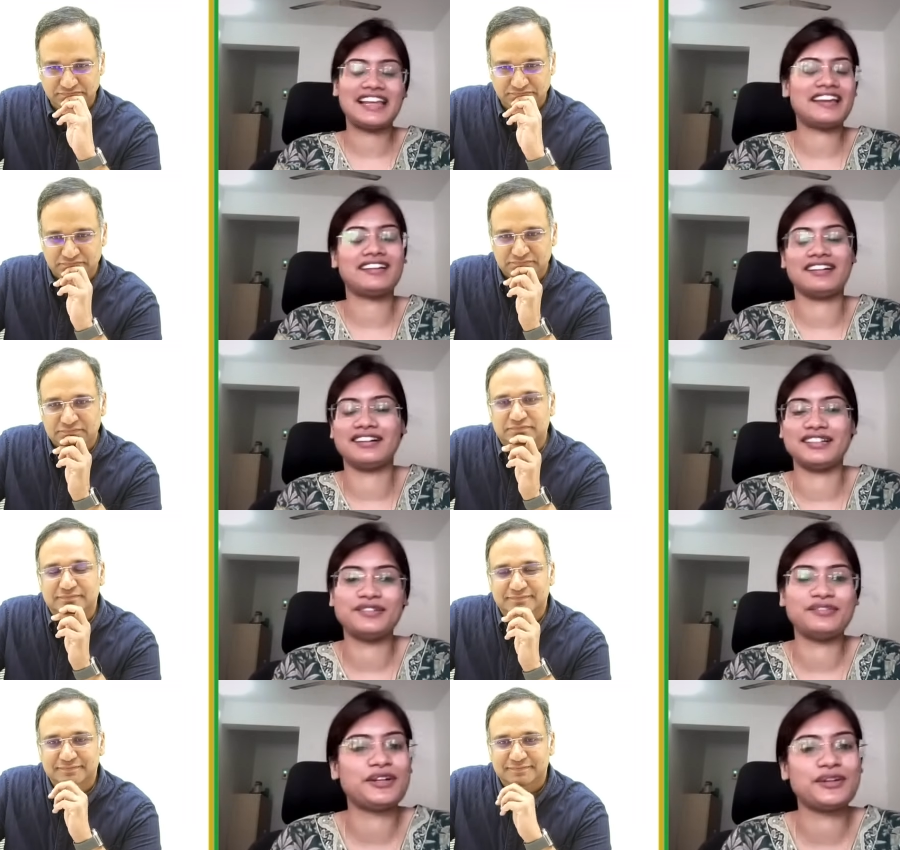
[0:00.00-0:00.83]
Speaker 1: like uh,
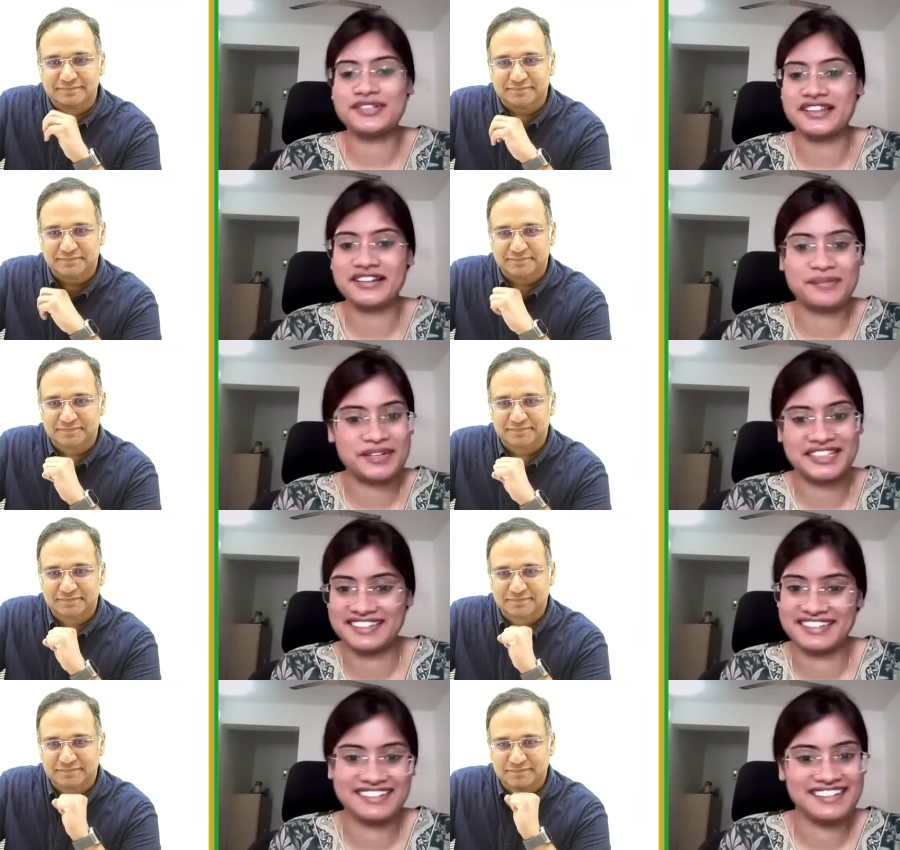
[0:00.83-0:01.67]
the videos are
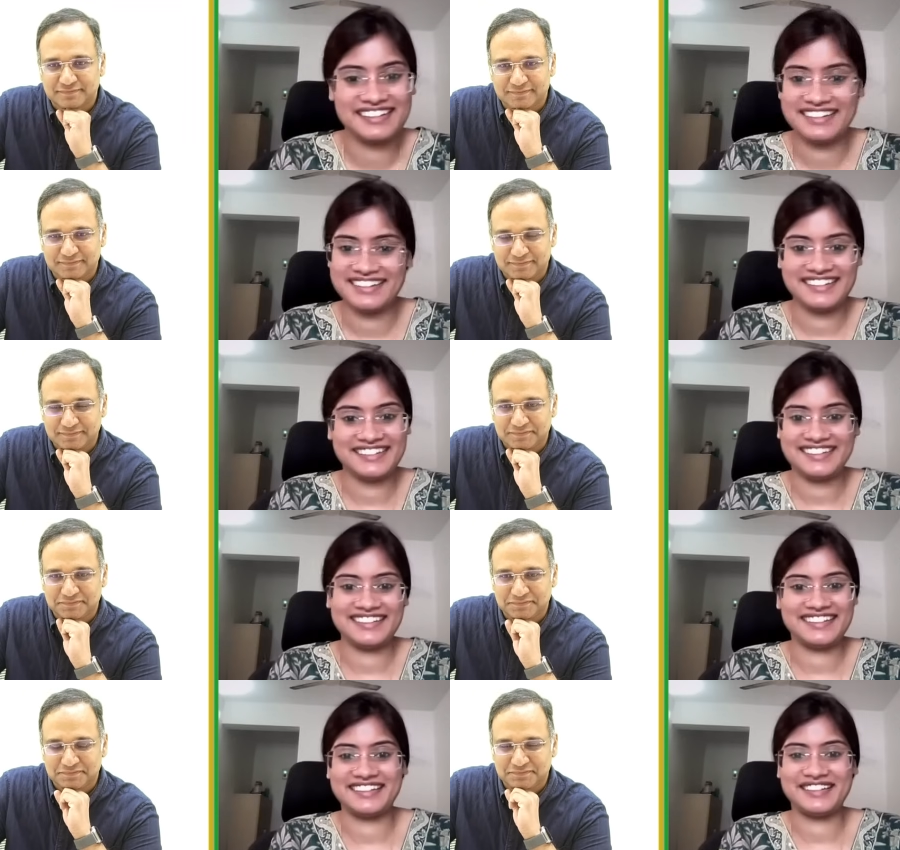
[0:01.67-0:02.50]
amazing
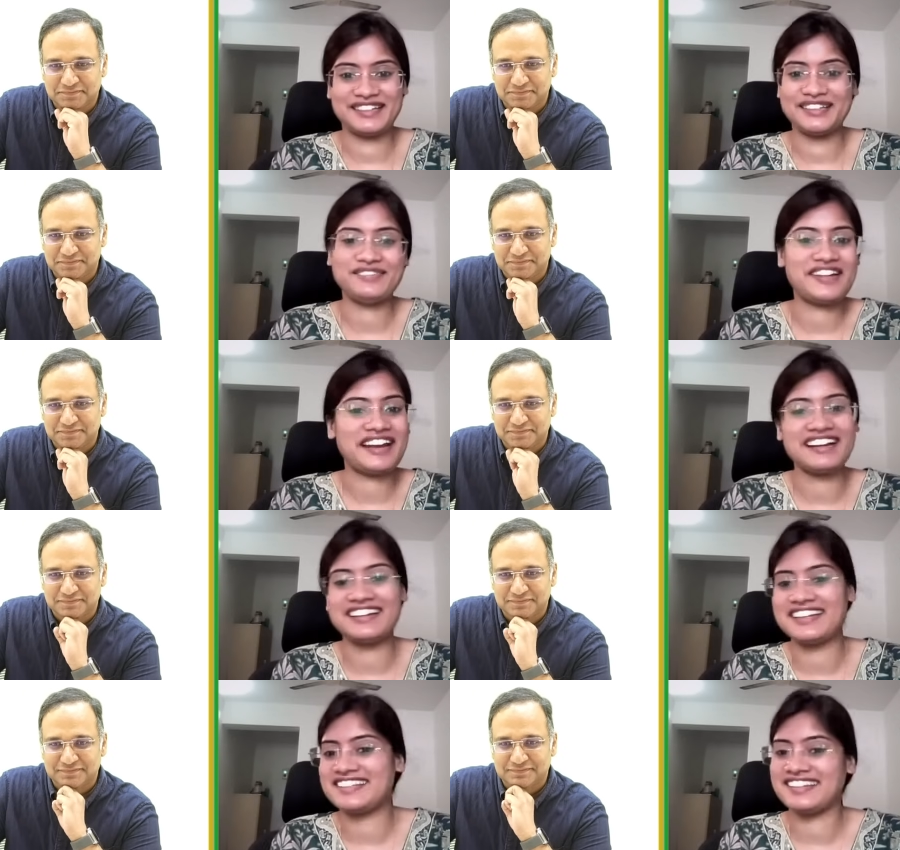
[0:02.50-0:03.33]
like uh, the
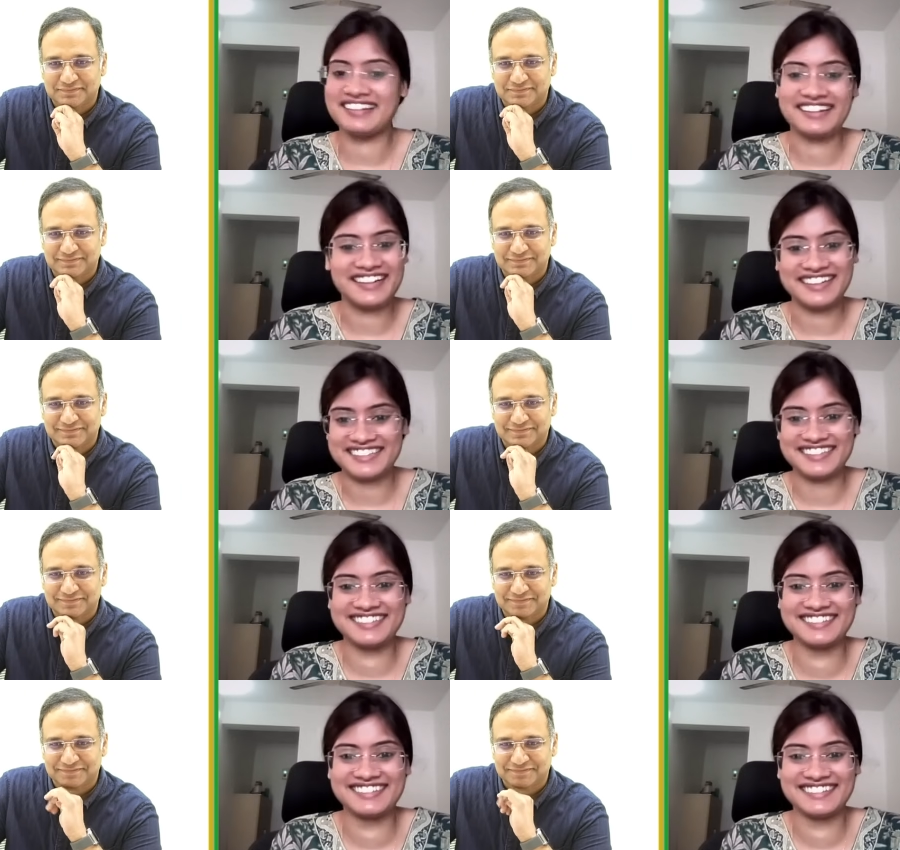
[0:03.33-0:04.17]
faculties are great
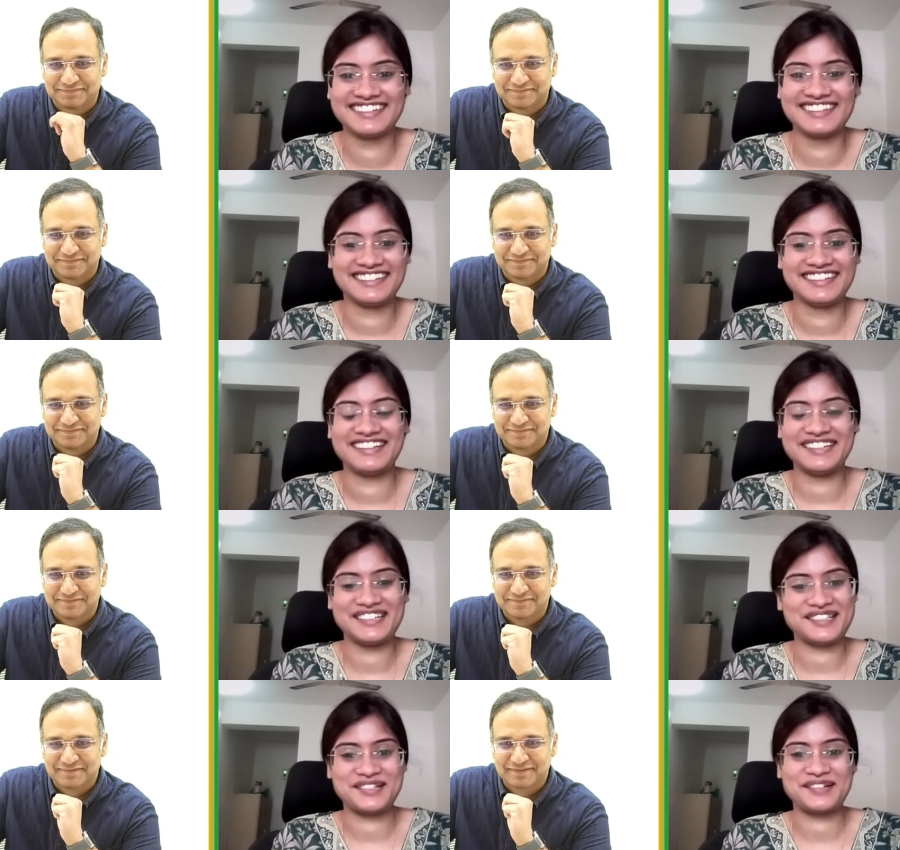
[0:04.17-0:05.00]

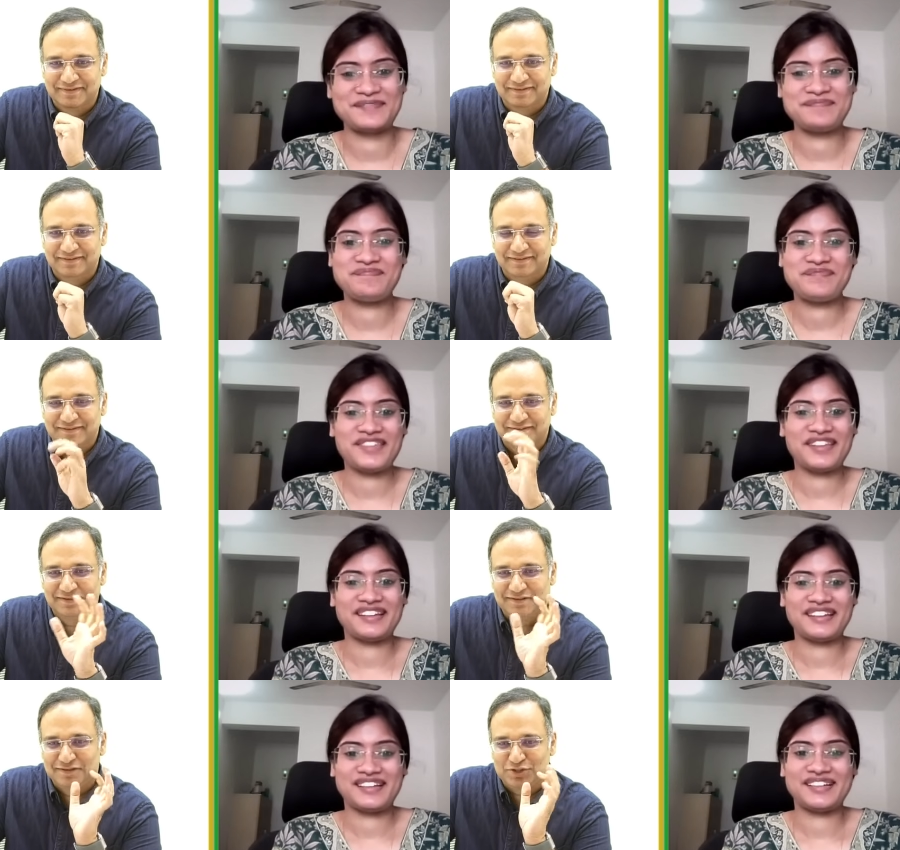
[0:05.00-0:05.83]
yes sir
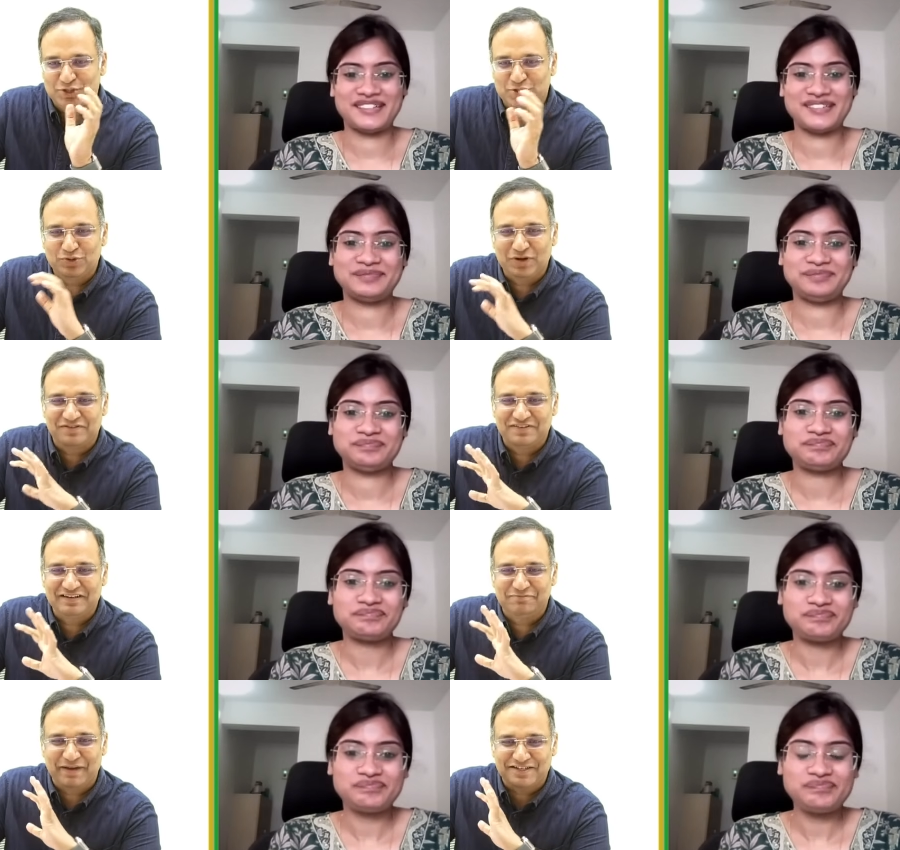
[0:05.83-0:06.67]
Speaker 2: you would have
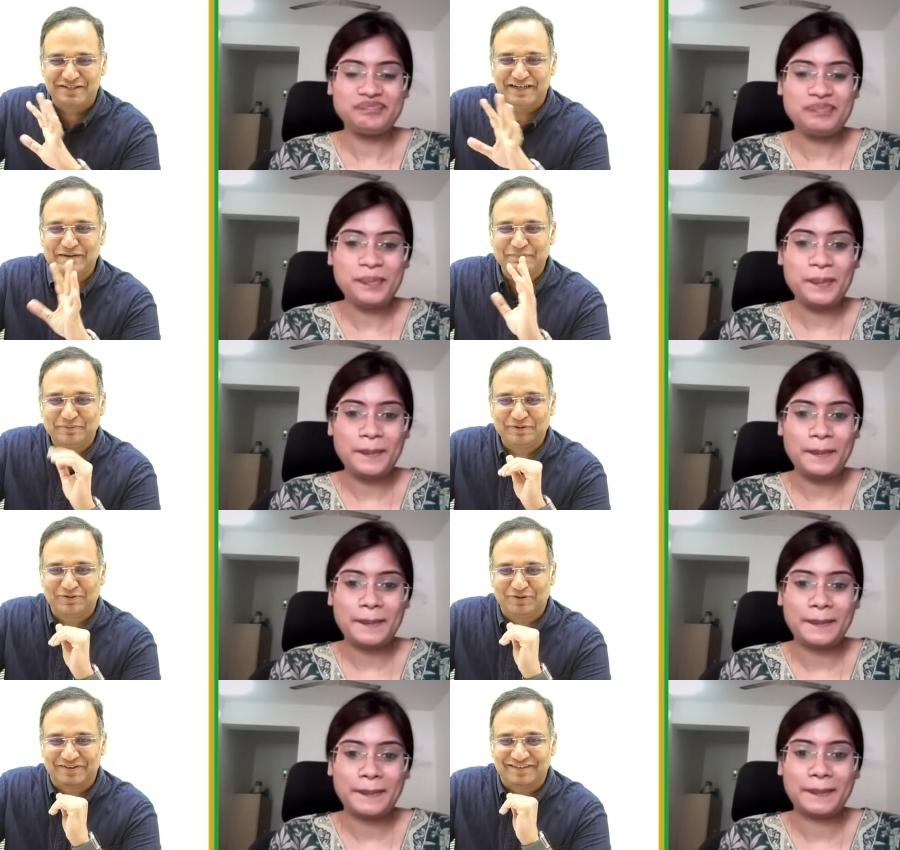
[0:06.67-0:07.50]
seen passionate
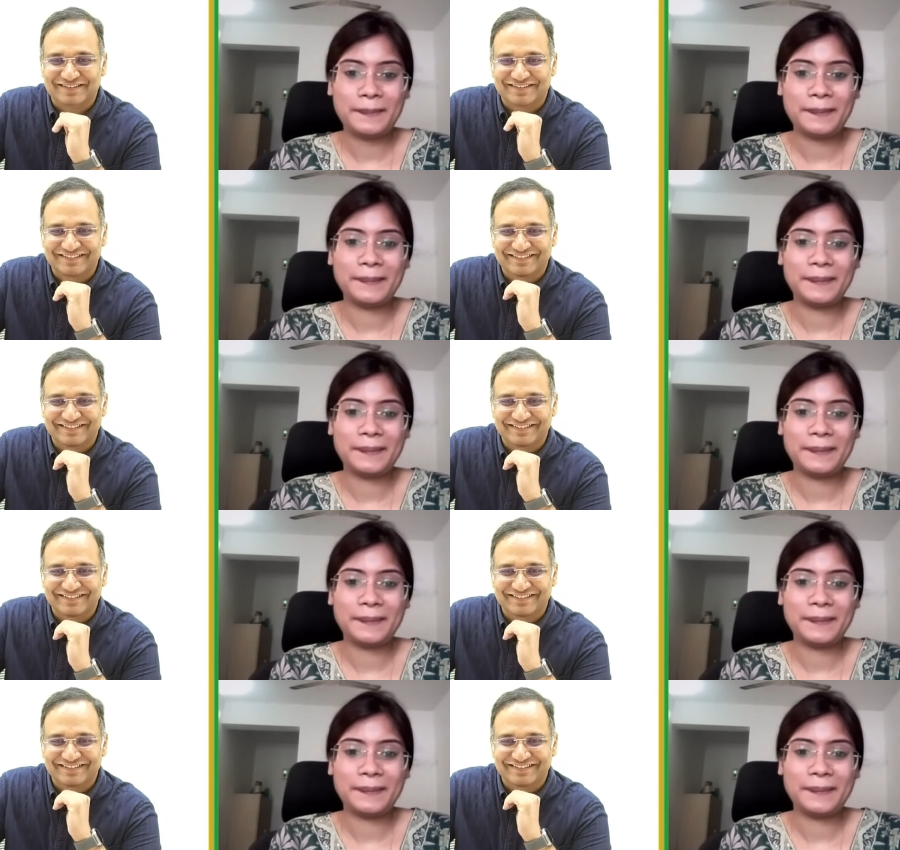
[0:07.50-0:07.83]
people for this